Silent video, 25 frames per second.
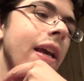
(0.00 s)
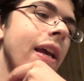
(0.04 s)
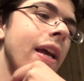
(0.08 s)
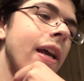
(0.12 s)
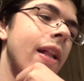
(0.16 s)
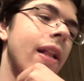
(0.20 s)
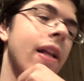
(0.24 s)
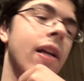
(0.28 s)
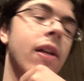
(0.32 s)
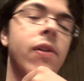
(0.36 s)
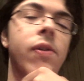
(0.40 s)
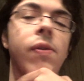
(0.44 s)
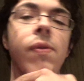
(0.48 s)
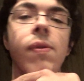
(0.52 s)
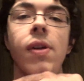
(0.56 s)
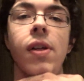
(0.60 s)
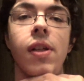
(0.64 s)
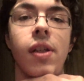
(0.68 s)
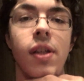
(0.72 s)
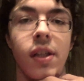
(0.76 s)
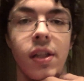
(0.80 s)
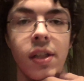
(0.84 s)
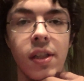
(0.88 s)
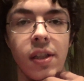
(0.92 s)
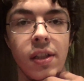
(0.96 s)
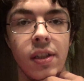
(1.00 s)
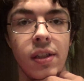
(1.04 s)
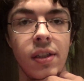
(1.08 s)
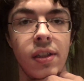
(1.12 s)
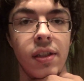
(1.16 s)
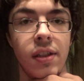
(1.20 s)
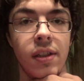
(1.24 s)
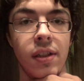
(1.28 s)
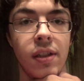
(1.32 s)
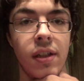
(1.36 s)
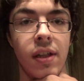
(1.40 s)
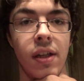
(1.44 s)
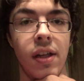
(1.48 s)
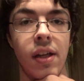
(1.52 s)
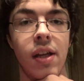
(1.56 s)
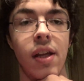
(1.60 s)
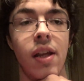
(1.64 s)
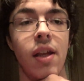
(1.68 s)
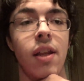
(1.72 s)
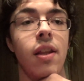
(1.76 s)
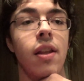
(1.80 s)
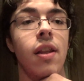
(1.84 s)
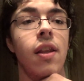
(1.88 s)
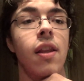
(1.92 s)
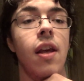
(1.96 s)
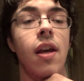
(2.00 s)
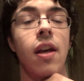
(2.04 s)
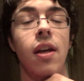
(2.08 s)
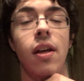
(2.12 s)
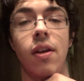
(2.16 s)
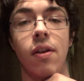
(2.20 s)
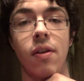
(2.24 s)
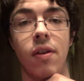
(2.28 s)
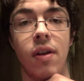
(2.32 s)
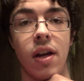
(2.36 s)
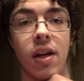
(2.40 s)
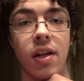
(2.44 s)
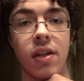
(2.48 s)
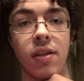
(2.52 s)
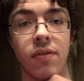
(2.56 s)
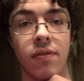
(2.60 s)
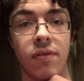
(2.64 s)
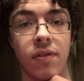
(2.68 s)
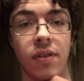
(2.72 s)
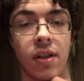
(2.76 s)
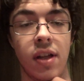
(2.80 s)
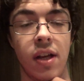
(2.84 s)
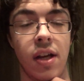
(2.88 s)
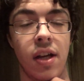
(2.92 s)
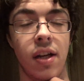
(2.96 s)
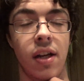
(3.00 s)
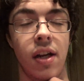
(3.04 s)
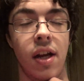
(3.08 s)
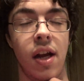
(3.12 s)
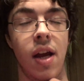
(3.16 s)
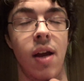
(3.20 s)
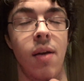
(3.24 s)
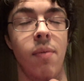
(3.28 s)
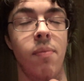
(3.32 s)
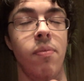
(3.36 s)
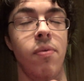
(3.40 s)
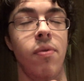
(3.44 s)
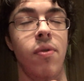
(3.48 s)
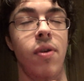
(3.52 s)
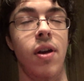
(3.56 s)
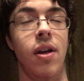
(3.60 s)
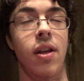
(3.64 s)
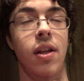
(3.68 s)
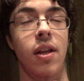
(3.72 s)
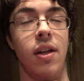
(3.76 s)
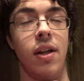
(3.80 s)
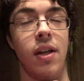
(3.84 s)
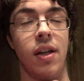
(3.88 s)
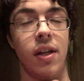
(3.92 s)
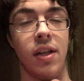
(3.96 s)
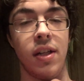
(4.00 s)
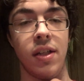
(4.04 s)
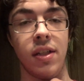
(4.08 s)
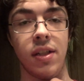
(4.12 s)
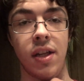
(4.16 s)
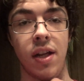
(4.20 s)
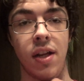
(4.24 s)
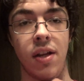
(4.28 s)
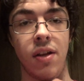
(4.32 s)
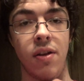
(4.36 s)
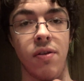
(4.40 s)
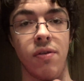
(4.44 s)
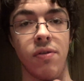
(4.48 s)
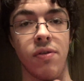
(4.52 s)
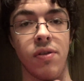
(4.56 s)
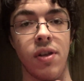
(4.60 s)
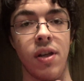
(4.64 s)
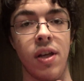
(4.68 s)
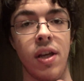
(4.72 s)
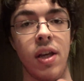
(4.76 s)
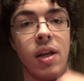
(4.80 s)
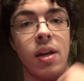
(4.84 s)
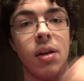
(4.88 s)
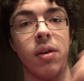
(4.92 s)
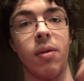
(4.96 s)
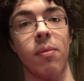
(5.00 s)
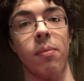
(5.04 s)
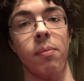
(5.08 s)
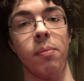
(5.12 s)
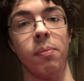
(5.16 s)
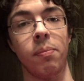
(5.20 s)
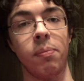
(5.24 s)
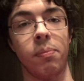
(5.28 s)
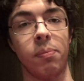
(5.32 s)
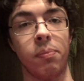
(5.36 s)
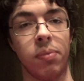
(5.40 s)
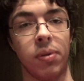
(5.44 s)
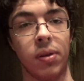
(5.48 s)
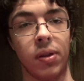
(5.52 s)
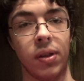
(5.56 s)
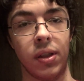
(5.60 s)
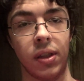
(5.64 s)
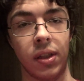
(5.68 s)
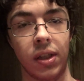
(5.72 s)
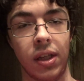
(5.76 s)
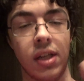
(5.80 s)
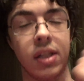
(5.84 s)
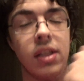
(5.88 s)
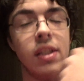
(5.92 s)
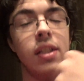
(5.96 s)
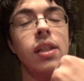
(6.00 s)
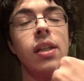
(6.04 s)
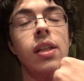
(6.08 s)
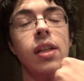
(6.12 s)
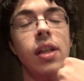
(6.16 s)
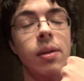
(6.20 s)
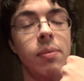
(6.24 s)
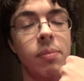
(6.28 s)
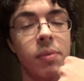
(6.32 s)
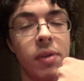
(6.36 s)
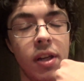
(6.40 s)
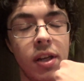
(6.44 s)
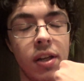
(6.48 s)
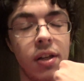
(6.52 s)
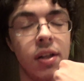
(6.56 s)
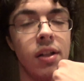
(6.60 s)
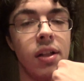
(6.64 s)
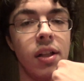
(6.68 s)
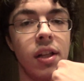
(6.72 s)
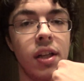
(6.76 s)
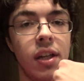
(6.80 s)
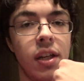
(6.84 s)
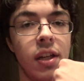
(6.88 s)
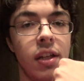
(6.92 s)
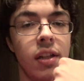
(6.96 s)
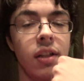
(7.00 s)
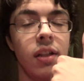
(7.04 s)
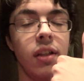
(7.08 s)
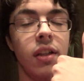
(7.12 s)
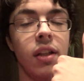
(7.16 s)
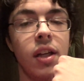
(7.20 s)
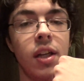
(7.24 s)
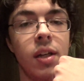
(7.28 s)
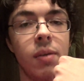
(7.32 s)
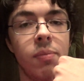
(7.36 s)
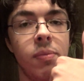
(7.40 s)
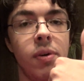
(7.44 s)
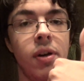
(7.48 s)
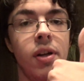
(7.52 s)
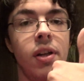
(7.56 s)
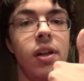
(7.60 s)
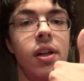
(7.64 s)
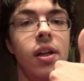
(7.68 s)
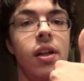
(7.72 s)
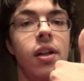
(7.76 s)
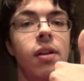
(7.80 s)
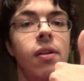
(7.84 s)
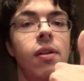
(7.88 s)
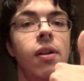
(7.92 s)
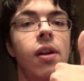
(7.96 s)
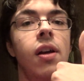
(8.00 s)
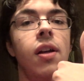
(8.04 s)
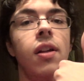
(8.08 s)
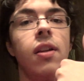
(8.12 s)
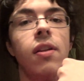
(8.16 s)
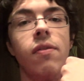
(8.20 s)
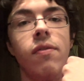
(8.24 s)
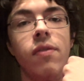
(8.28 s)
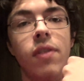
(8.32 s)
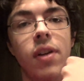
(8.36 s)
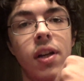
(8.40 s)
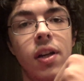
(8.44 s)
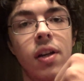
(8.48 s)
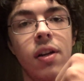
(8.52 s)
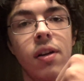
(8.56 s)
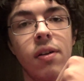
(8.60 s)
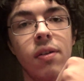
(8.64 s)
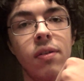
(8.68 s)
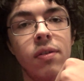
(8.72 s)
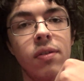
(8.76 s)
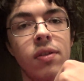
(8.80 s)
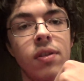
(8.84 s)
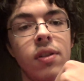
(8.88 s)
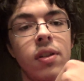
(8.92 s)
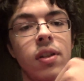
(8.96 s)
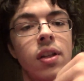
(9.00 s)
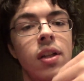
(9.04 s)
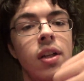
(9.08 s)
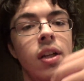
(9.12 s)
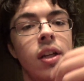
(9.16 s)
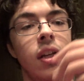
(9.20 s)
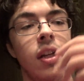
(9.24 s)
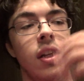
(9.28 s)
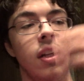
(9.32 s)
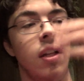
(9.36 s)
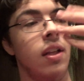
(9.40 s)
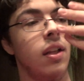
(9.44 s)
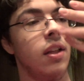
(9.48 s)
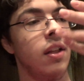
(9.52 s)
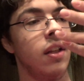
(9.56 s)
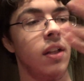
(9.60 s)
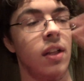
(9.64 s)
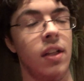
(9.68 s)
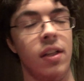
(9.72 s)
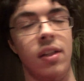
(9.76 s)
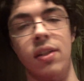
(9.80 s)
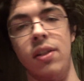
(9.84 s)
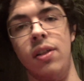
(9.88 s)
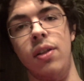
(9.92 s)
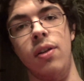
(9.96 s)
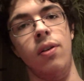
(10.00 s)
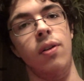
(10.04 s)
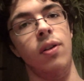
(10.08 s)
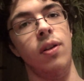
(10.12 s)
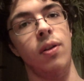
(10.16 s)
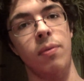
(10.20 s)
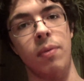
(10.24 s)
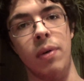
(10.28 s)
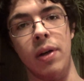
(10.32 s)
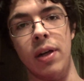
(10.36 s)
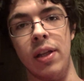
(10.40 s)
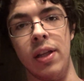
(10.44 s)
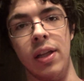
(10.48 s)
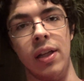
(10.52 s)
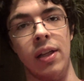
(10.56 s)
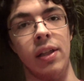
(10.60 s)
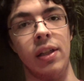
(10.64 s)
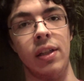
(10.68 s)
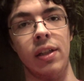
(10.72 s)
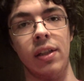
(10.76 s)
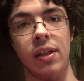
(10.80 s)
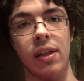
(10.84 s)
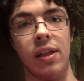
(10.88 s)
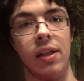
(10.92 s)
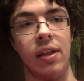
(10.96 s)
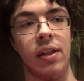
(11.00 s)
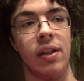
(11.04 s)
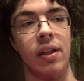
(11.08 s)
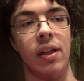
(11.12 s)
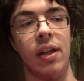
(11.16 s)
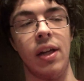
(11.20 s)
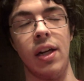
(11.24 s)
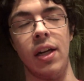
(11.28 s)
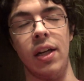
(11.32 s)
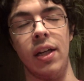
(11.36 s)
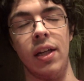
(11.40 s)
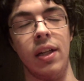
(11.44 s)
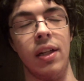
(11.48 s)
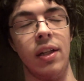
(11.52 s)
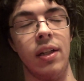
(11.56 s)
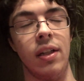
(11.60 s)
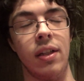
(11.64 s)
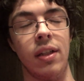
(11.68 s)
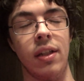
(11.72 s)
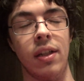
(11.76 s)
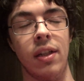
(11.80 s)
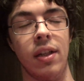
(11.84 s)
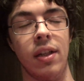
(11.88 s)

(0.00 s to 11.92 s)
and that's really good. And thank you guys for that. I pray that it continues. Please keep clicking the like button on the videos. That's the only way that I can